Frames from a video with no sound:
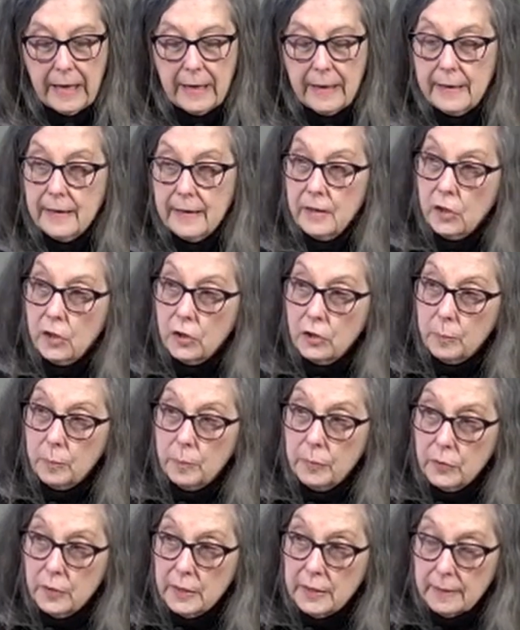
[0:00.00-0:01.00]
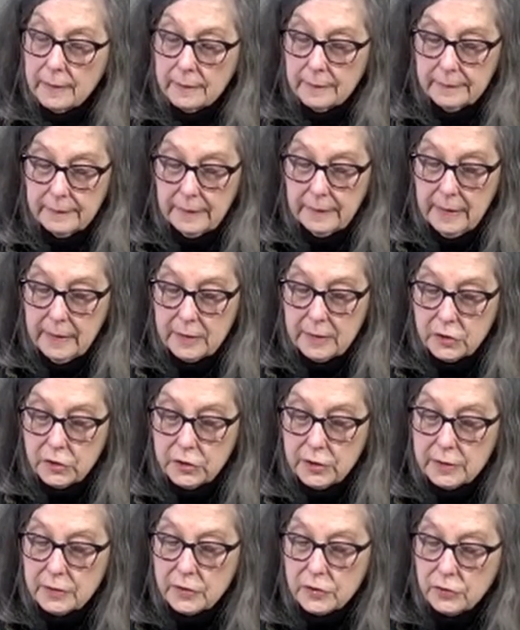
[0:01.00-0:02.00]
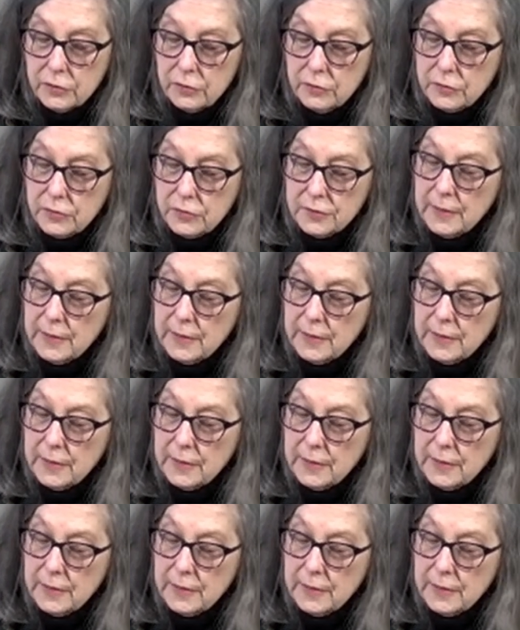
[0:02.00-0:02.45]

In her book, she asserts